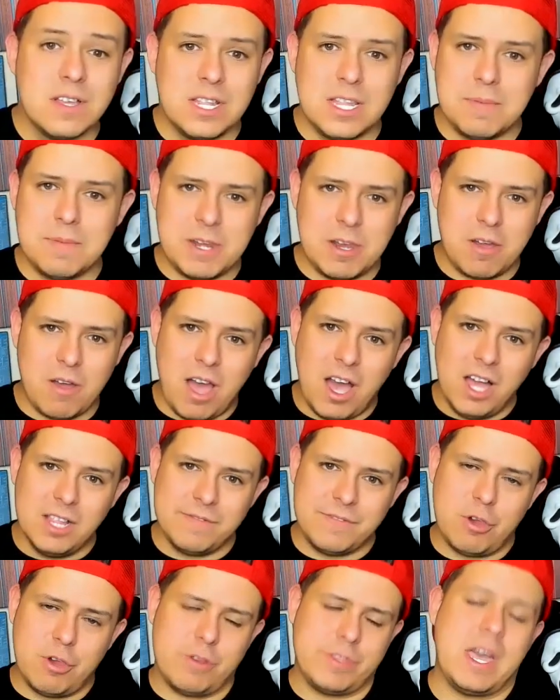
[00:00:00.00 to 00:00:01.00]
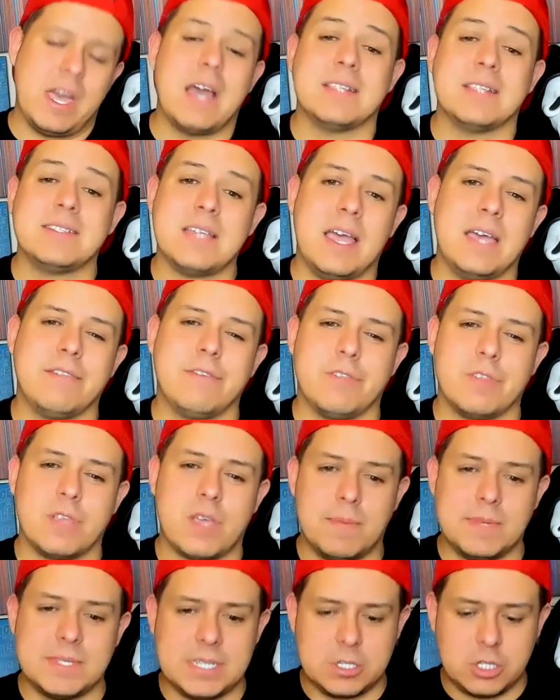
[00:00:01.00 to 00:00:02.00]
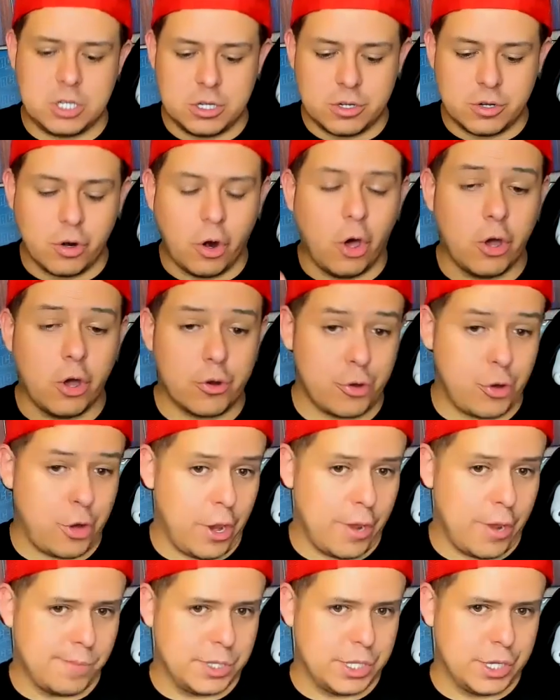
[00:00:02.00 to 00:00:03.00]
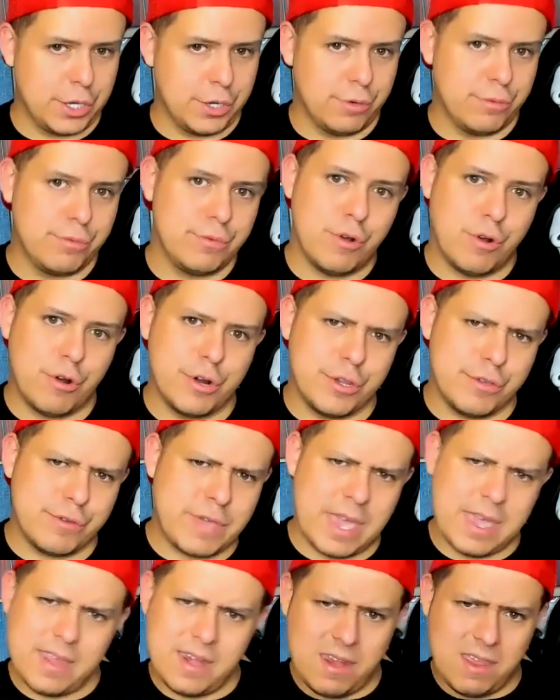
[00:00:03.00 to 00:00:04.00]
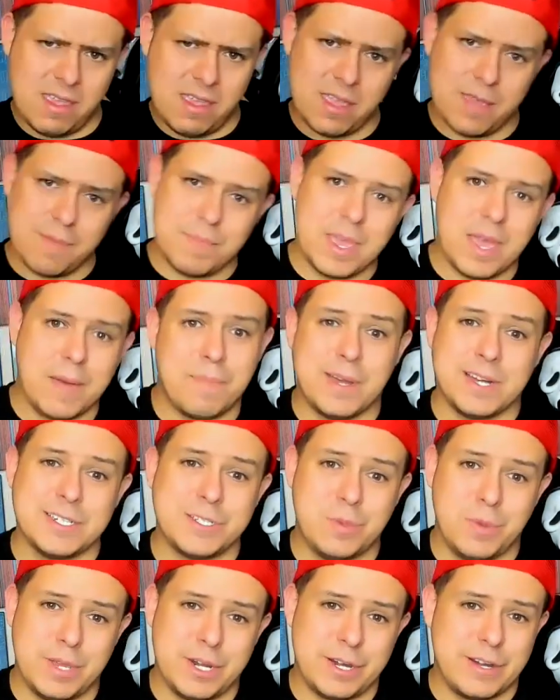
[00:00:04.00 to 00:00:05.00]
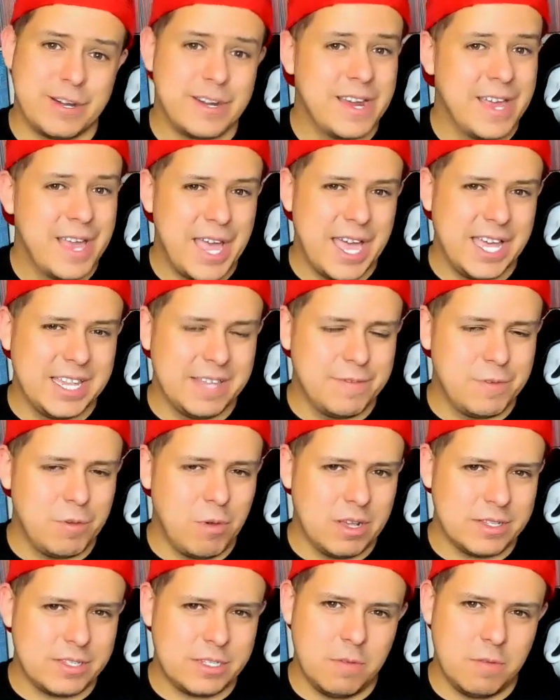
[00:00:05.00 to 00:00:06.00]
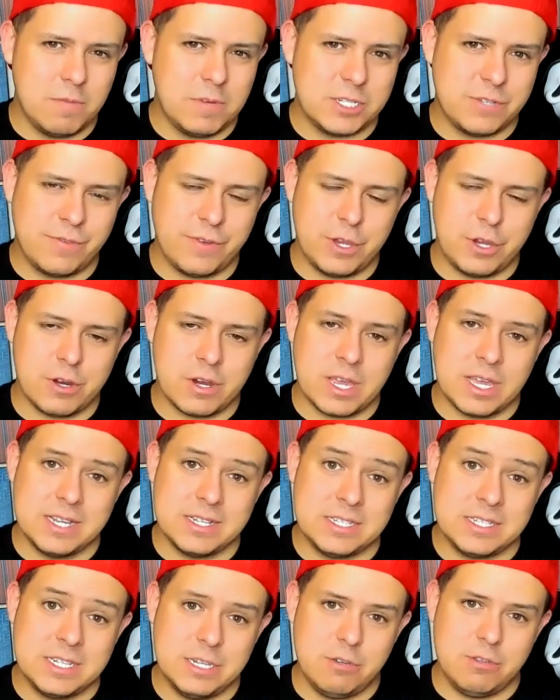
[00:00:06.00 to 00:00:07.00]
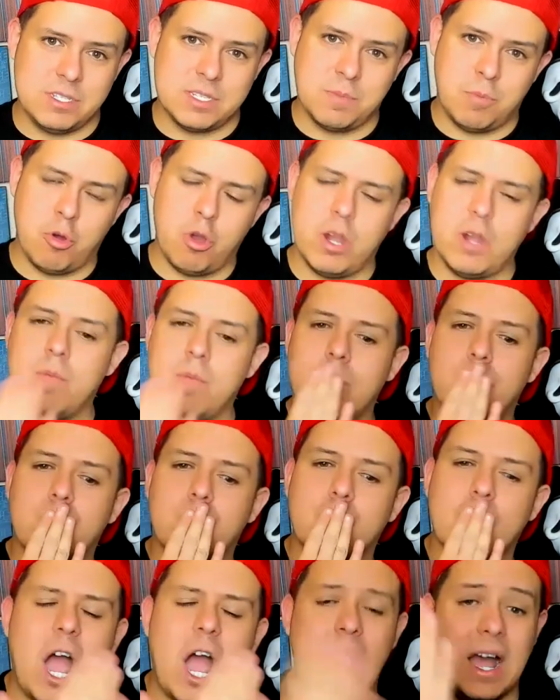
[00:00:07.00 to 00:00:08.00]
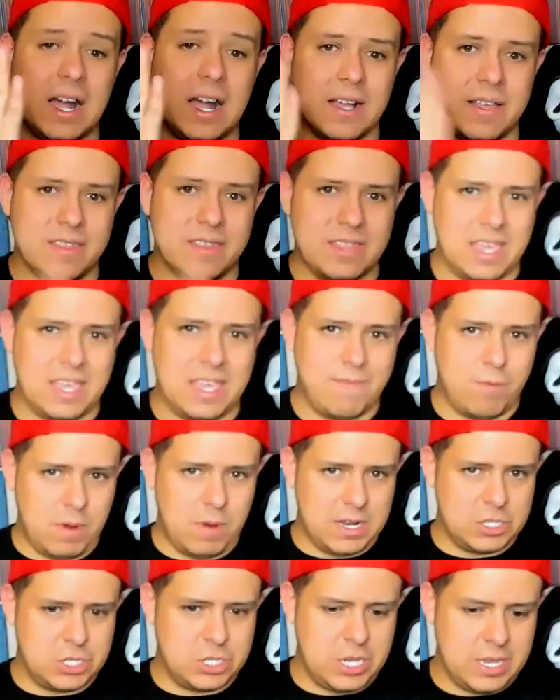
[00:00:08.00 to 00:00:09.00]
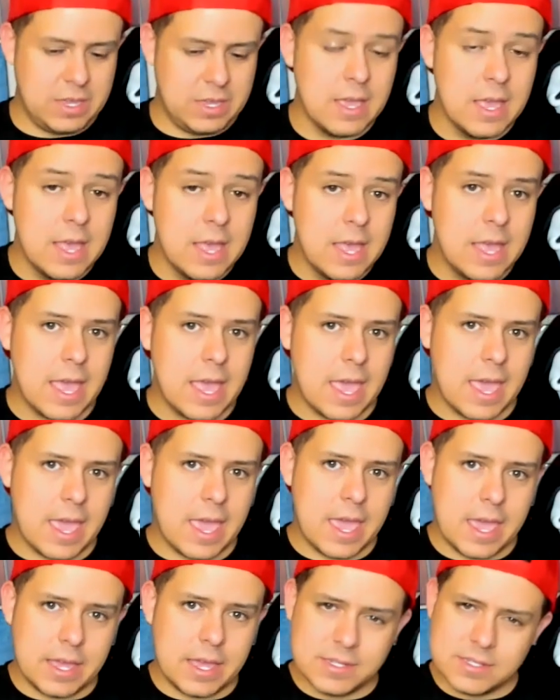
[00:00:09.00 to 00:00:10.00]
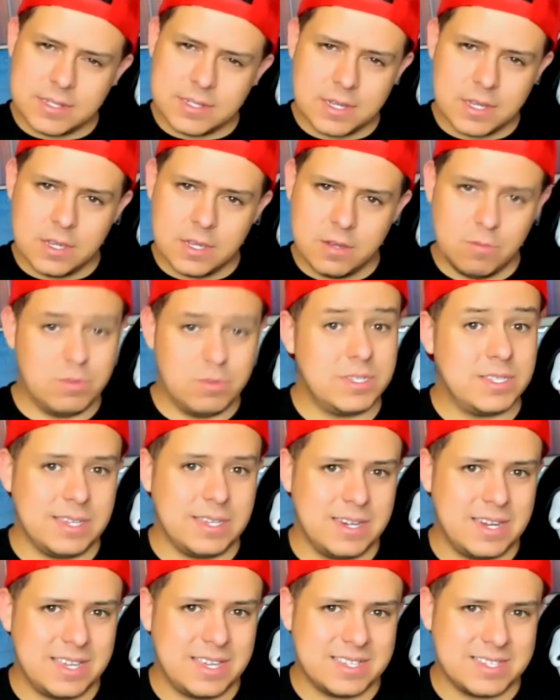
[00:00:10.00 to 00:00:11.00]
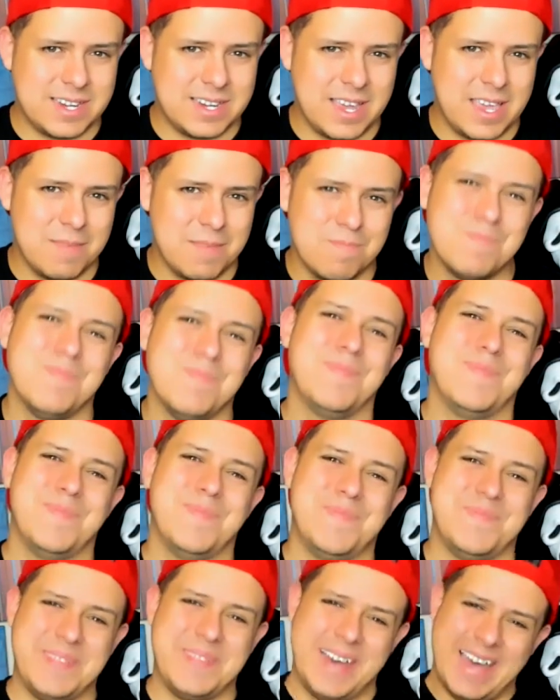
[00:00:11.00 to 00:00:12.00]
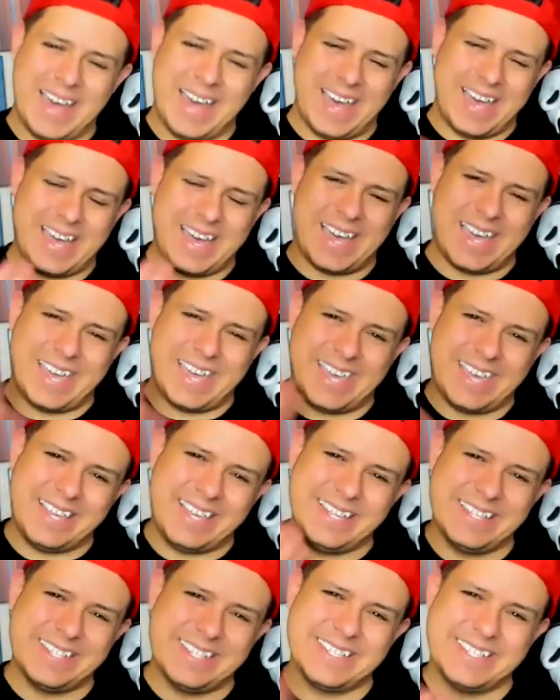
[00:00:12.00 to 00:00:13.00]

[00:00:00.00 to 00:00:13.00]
Let me know all of your thoughts either in the comment section down below, or you can hit me up on Twitter. I love you all so much for your continued support. Thank you for watching, and we'll see you next time. Bye.